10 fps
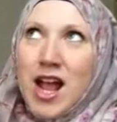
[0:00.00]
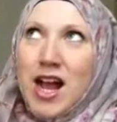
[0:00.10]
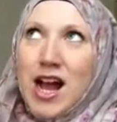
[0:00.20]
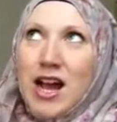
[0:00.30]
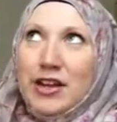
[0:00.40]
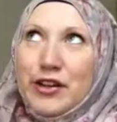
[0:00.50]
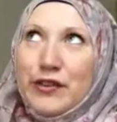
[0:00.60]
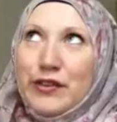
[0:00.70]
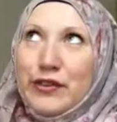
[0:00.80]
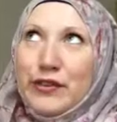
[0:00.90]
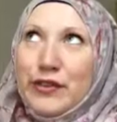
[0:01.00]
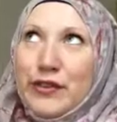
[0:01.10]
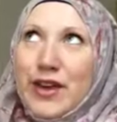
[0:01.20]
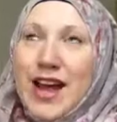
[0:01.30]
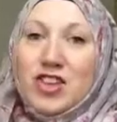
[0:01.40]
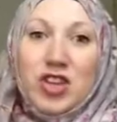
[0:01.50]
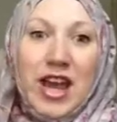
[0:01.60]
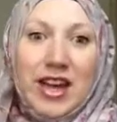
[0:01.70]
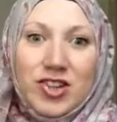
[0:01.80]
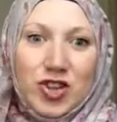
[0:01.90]
kind of
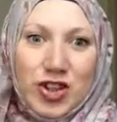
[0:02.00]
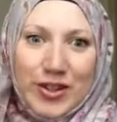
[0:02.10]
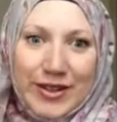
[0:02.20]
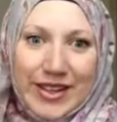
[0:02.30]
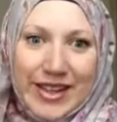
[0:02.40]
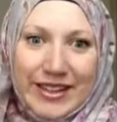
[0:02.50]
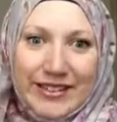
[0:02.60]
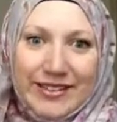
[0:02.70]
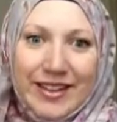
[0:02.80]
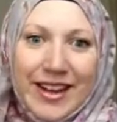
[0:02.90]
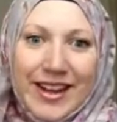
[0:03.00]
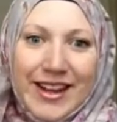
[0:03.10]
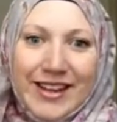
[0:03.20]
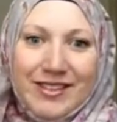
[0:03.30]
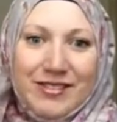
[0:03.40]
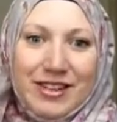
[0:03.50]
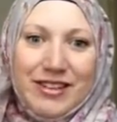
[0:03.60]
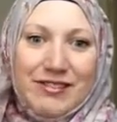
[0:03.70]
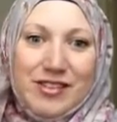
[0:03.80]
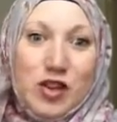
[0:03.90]
education in
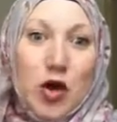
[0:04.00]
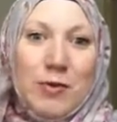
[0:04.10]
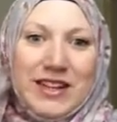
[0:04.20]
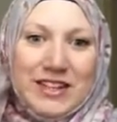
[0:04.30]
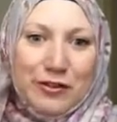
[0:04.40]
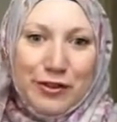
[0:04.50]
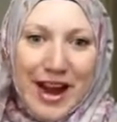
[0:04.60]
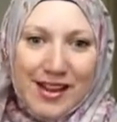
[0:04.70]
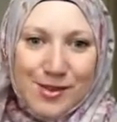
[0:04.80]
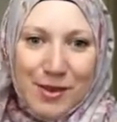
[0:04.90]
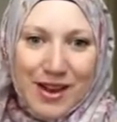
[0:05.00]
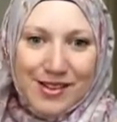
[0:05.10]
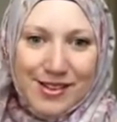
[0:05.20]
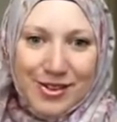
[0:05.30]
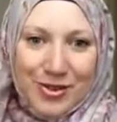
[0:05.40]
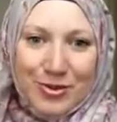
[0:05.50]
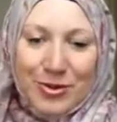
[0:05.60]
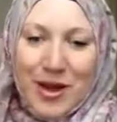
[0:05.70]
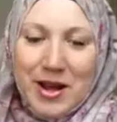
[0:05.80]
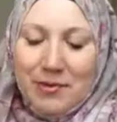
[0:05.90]
so many different aspects, you
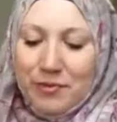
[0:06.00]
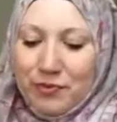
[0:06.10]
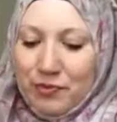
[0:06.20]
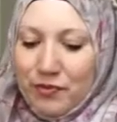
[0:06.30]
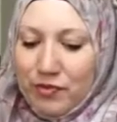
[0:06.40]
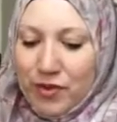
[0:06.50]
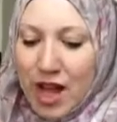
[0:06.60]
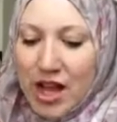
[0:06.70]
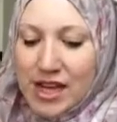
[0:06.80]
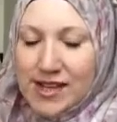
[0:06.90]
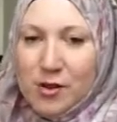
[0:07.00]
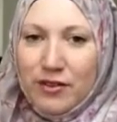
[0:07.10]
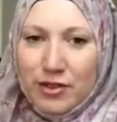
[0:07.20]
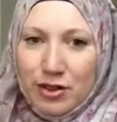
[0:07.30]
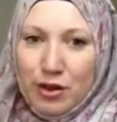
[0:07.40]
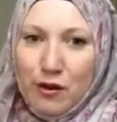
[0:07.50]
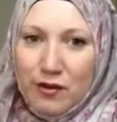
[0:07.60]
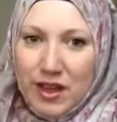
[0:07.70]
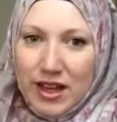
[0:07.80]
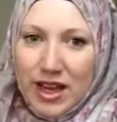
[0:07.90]
know. So I've done a lot of
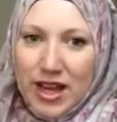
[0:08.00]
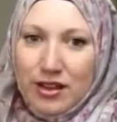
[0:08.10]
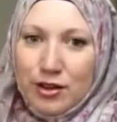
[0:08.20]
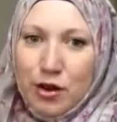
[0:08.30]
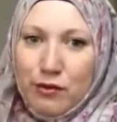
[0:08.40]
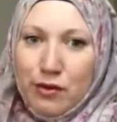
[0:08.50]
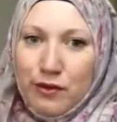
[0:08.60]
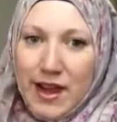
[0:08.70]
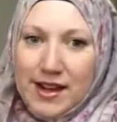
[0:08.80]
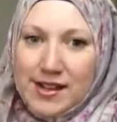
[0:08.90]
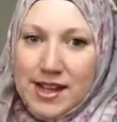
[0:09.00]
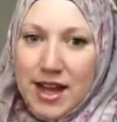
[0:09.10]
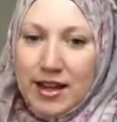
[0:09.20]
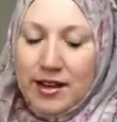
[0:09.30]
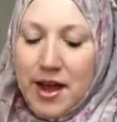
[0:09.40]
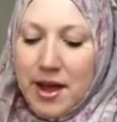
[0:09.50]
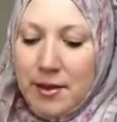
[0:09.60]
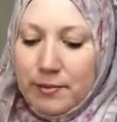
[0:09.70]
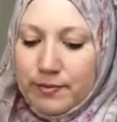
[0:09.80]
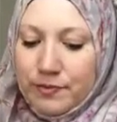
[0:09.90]
thinking and a lot of reflecting,
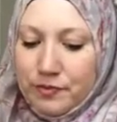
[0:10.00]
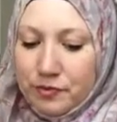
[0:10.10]
and,